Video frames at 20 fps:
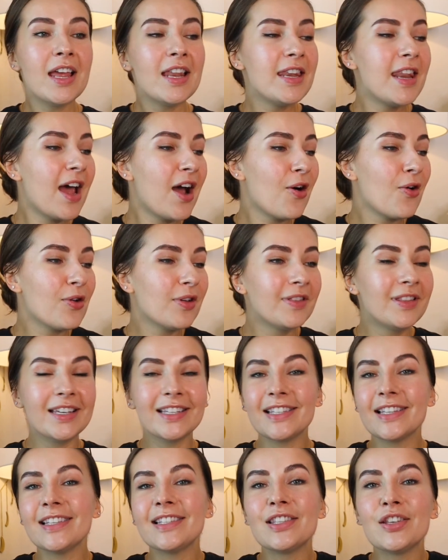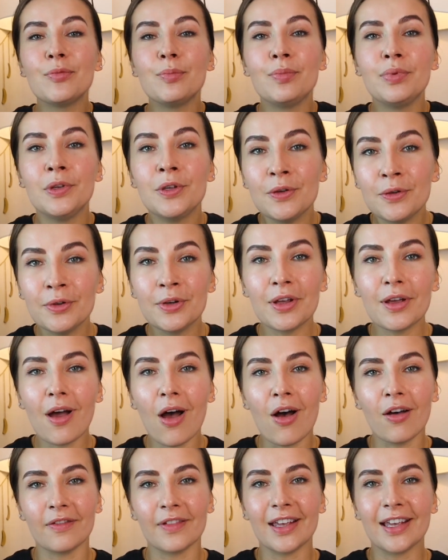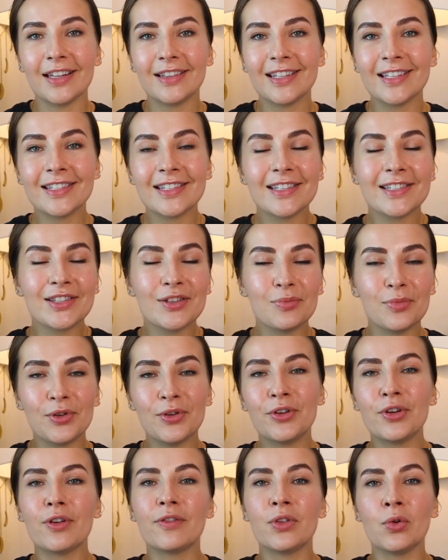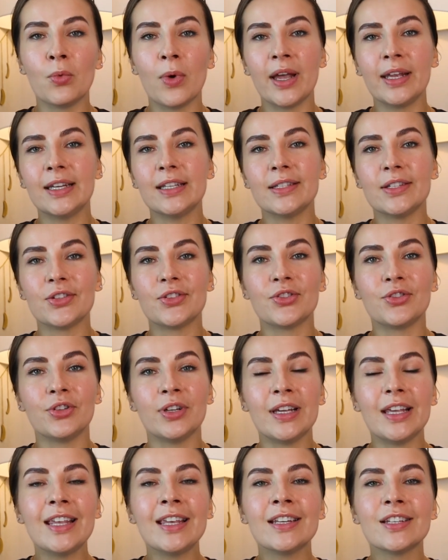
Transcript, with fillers: Now, this is the beauty of it. This is the beauty of the wine industry.